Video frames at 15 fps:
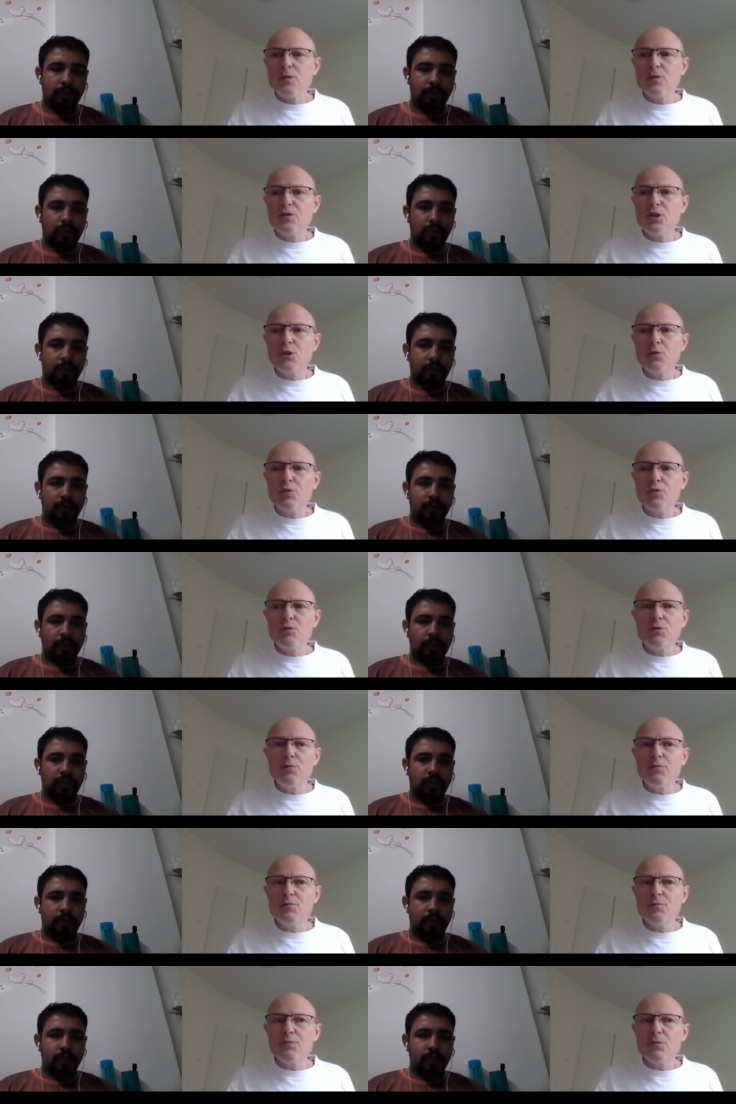Speaker 1: so
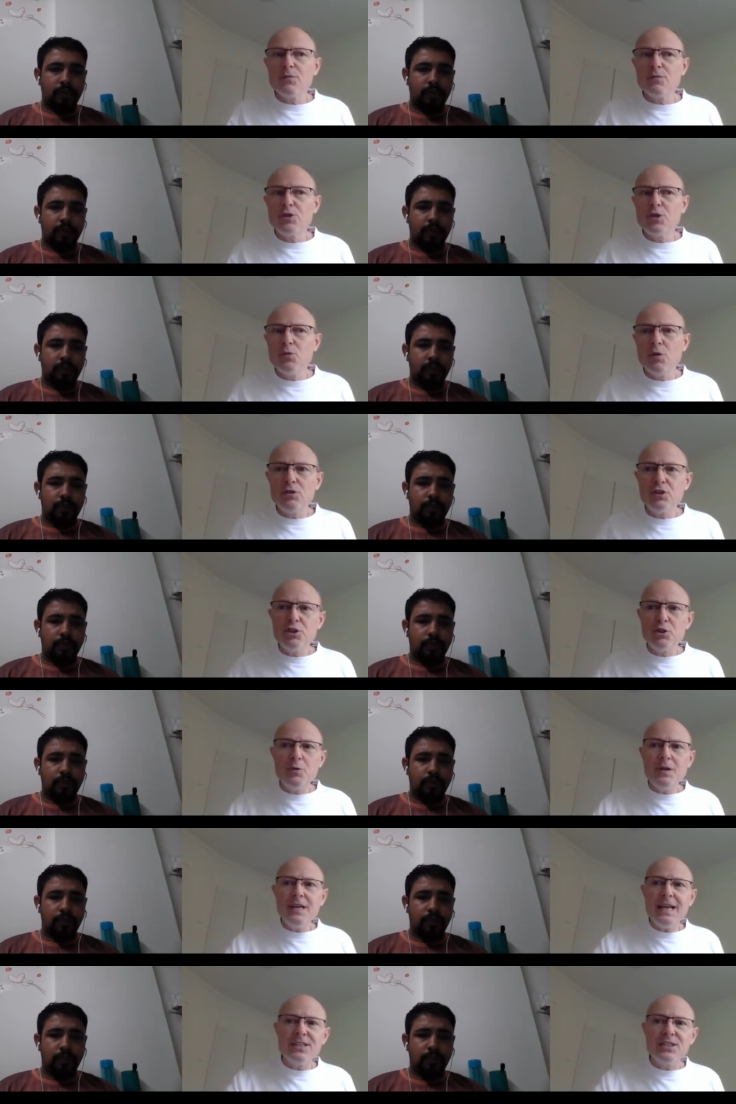do you want to do a
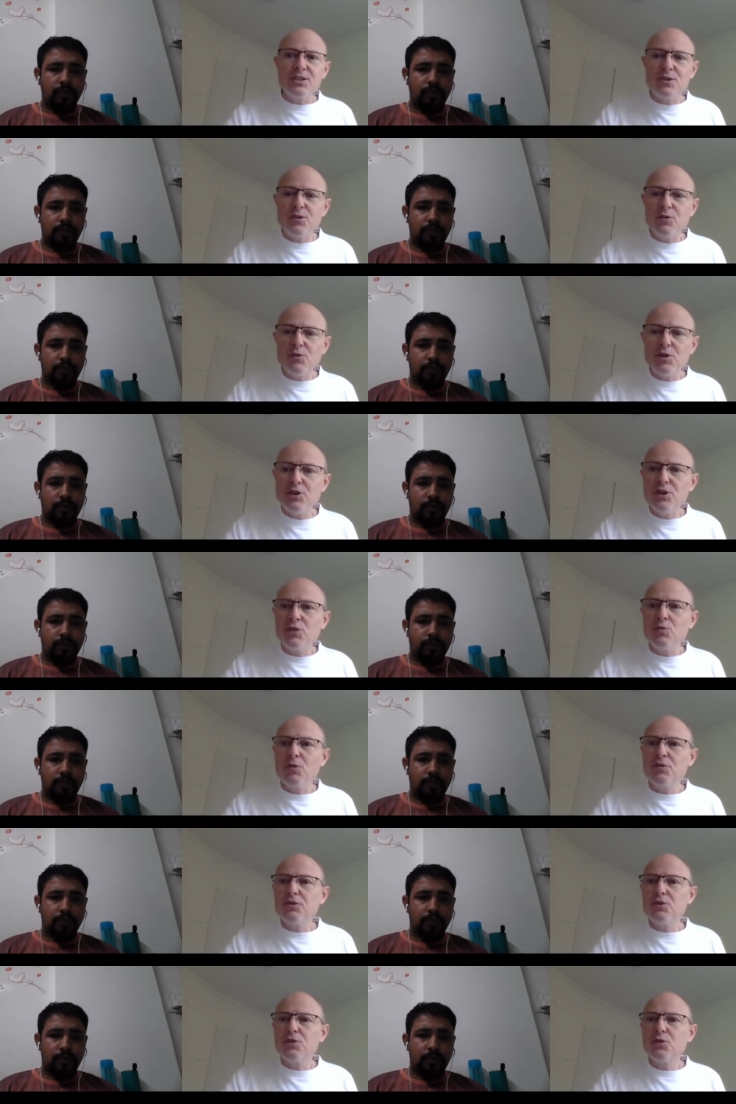lesson, or you just
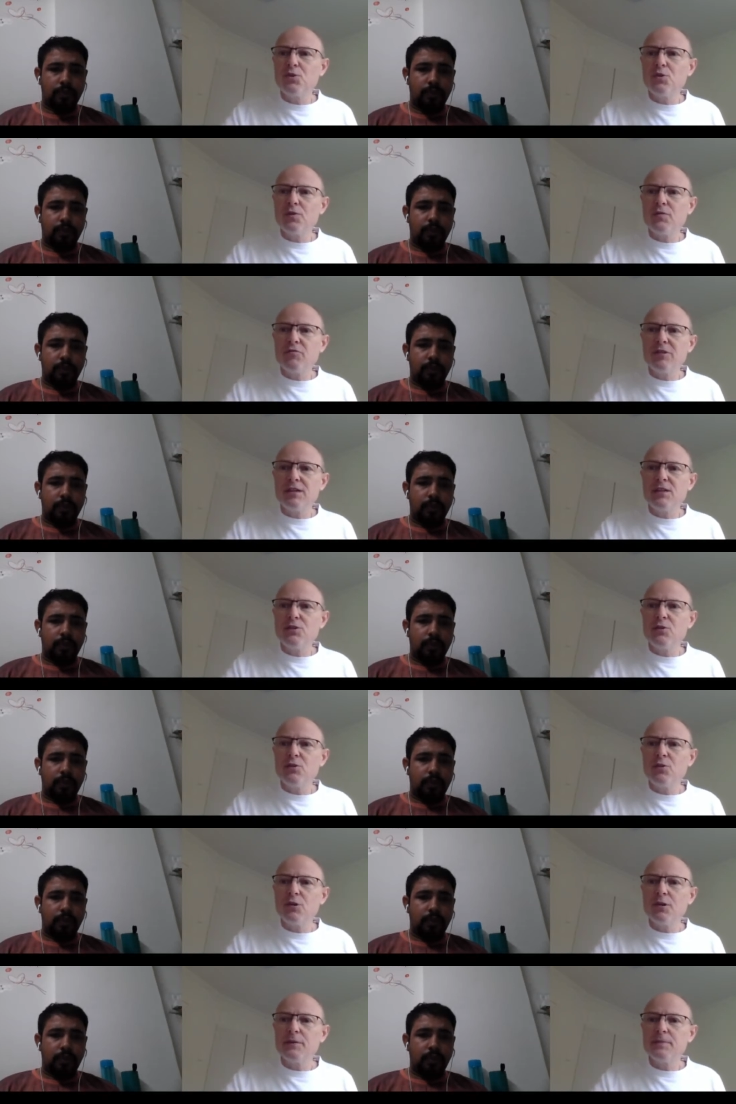want to talk free
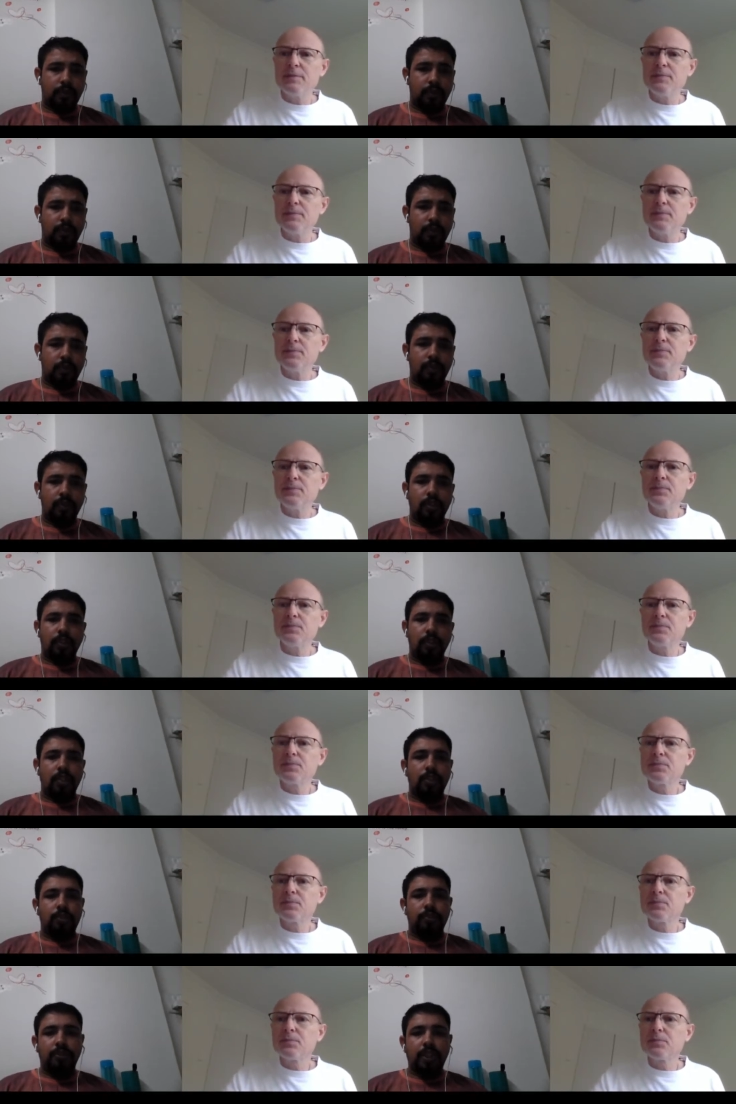talk?
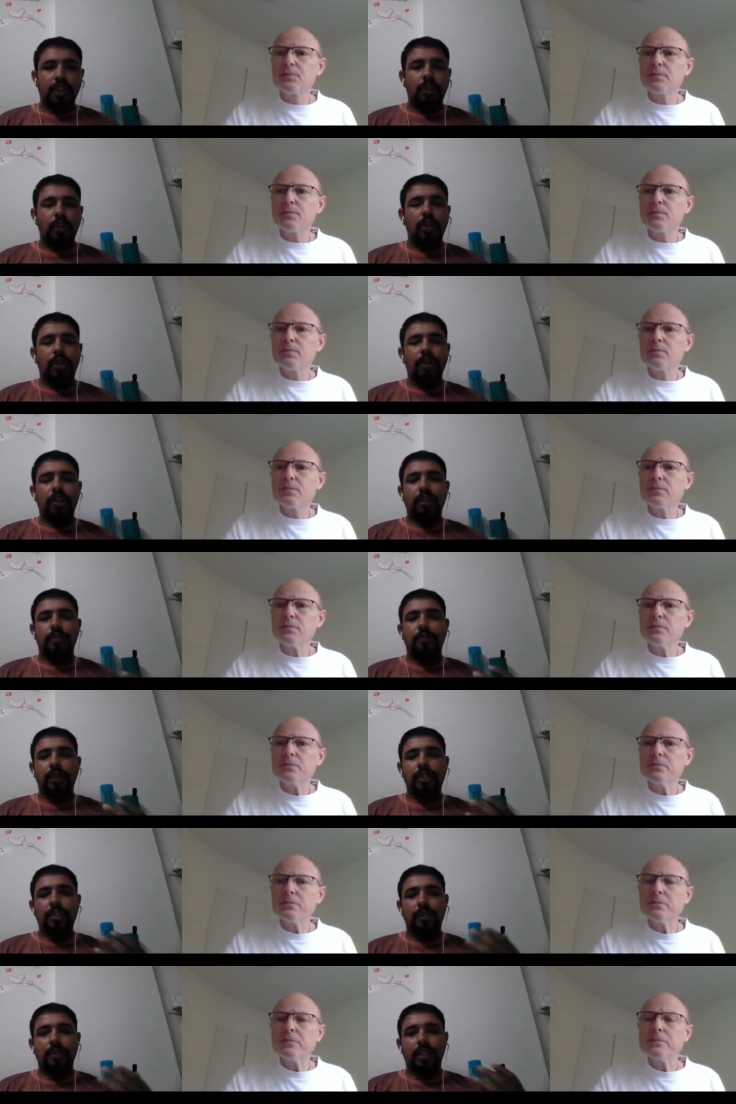
Speaker 2: Free talk,
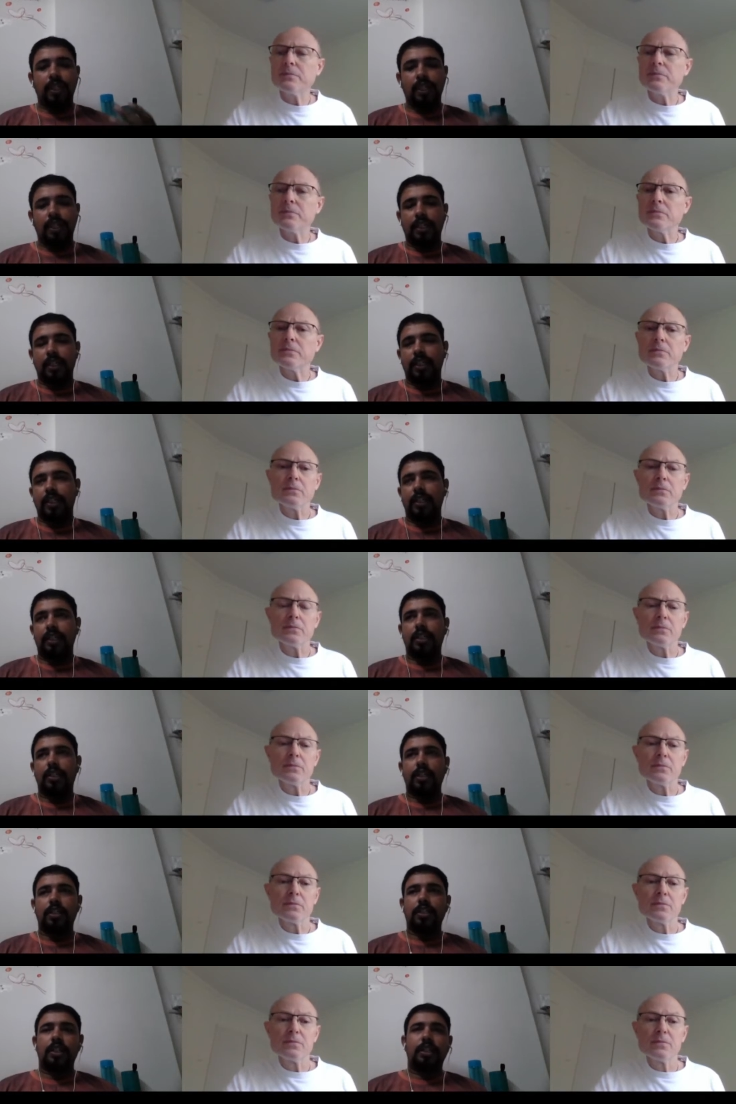otherwise we can uh,
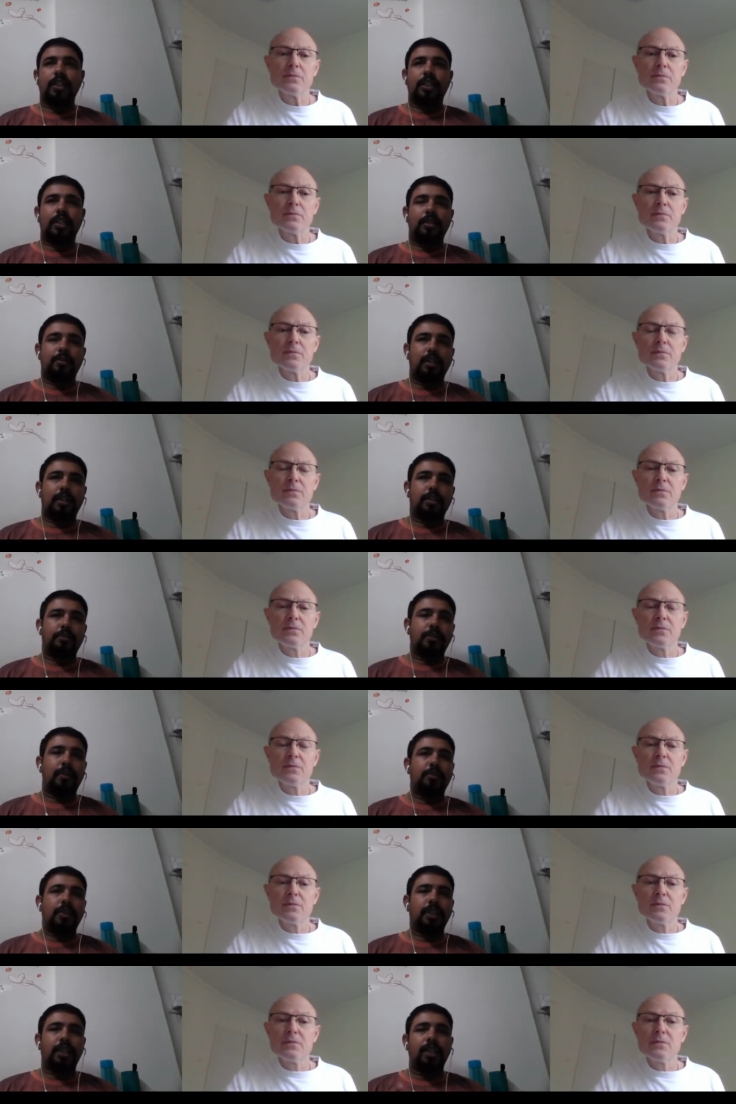talk anything, like where
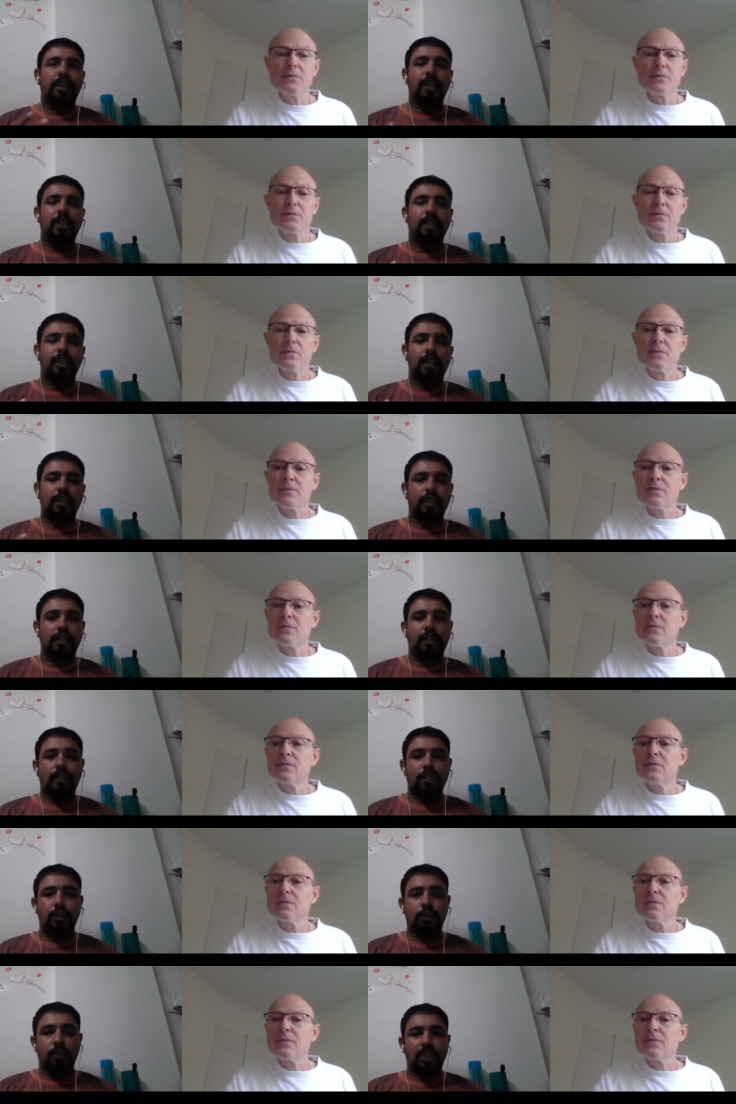we can learn
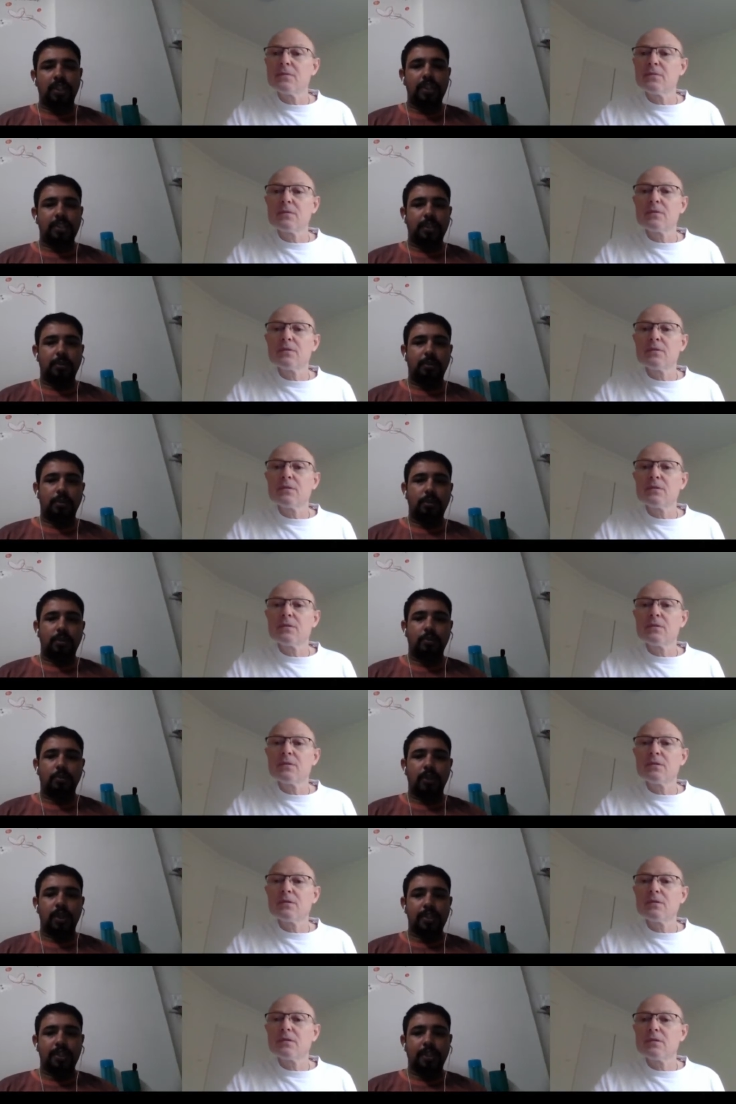new things about
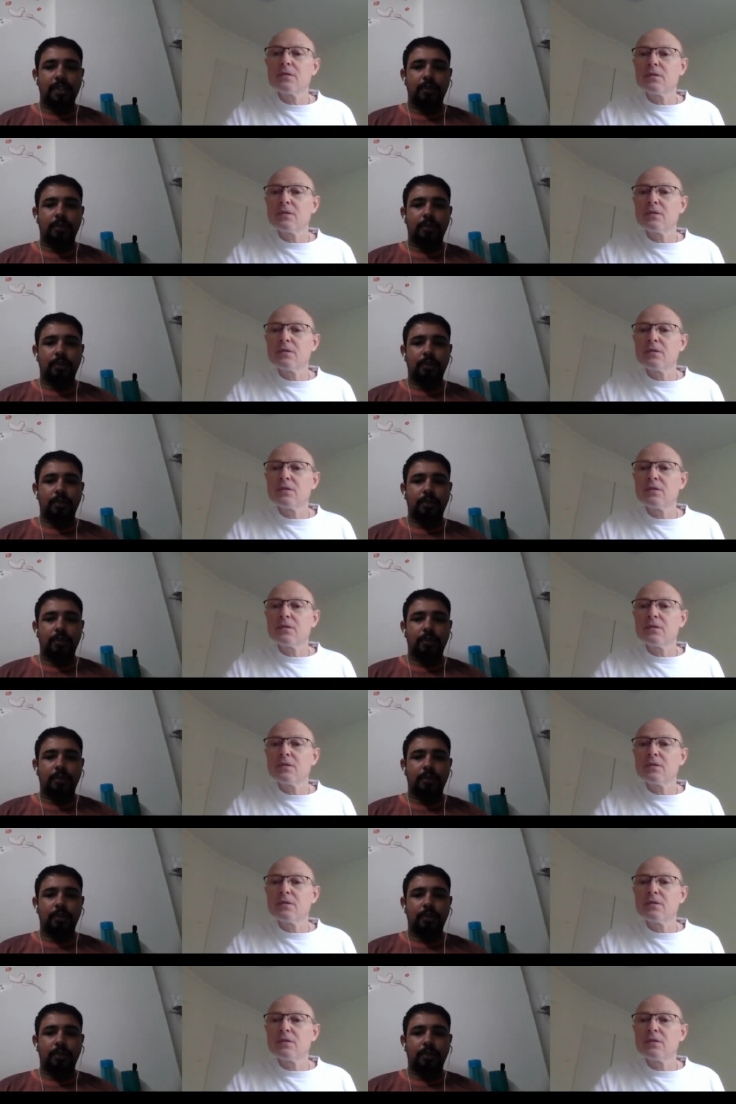words and